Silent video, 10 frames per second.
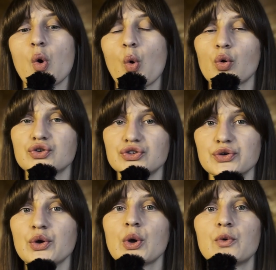or
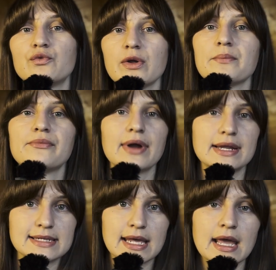do
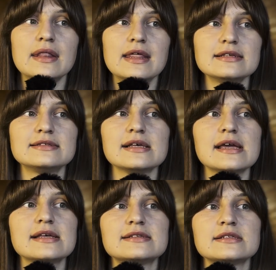rebranding. This
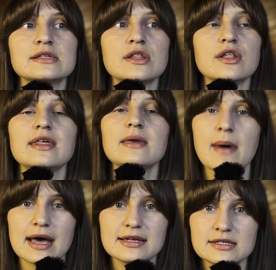is the
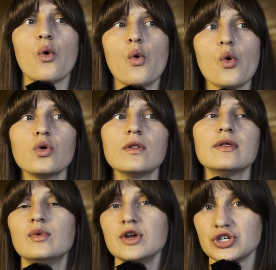best. All
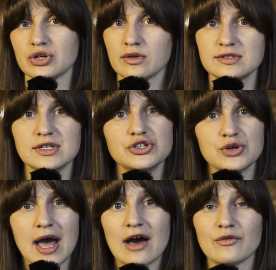the visuals that you
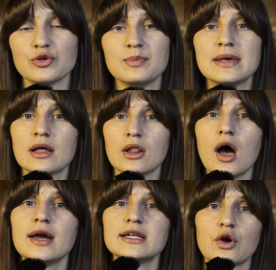have would be
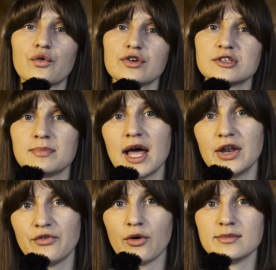aligned across
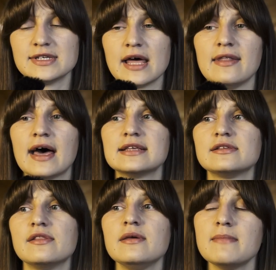platforms, and
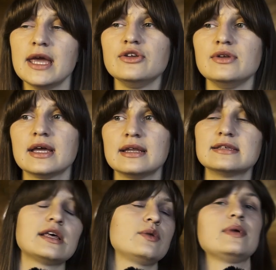that's the main
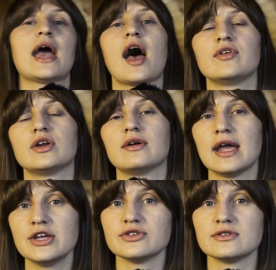uniqueness that we have in our
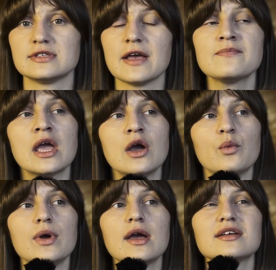agency.
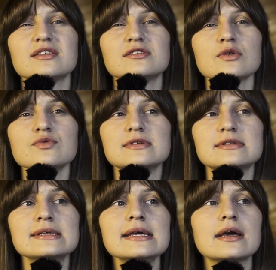We got so
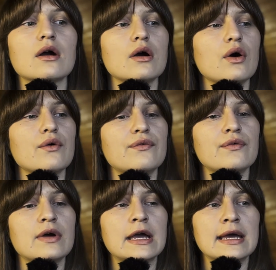sick
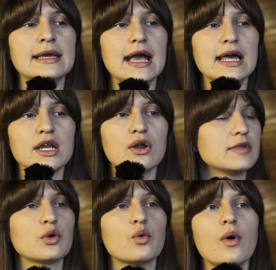of getting
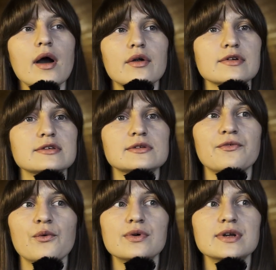inquiries
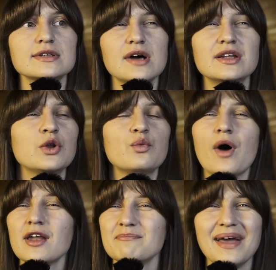for designing
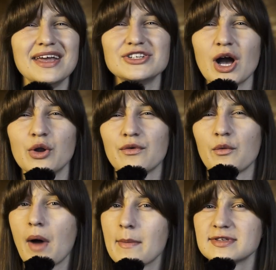one page out of
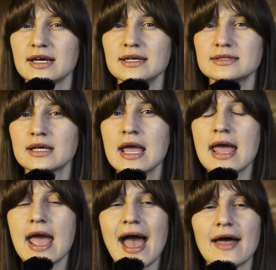a website,
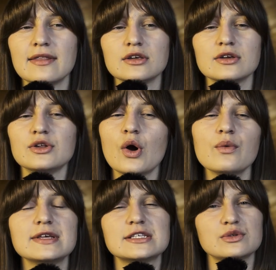and
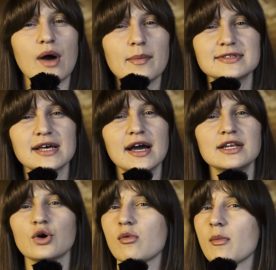this
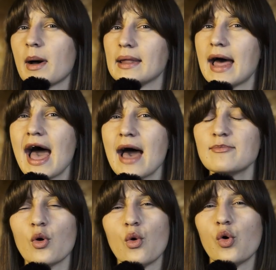website or mobile
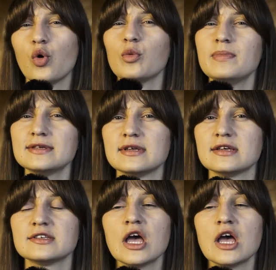app or whole business